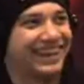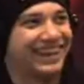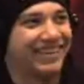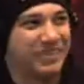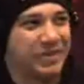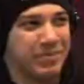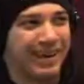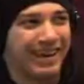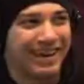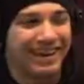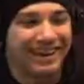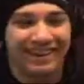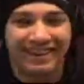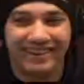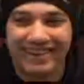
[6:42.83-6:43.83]
I love you, buddy.
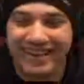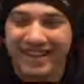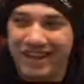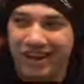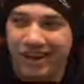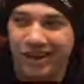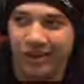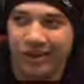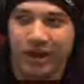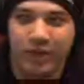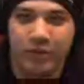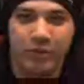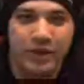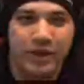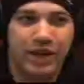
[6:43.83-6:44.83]
All right,
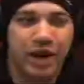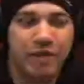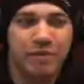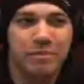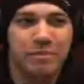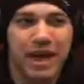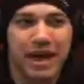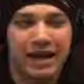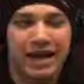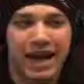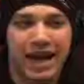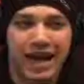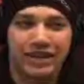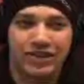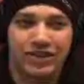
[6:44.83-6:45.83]
we'll be coming back
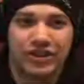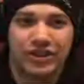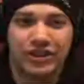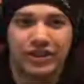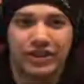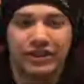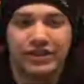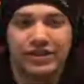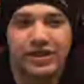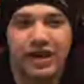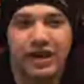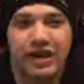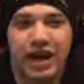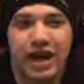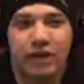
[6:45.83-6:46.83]
at you in the
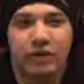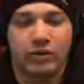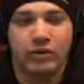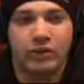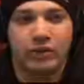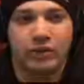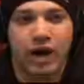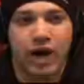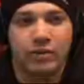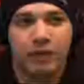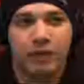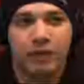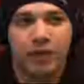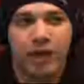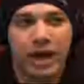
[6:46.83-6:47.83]
second hour with
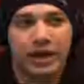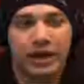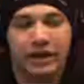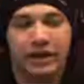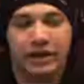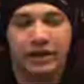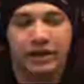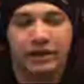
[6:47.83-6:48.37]
Robert Wanick,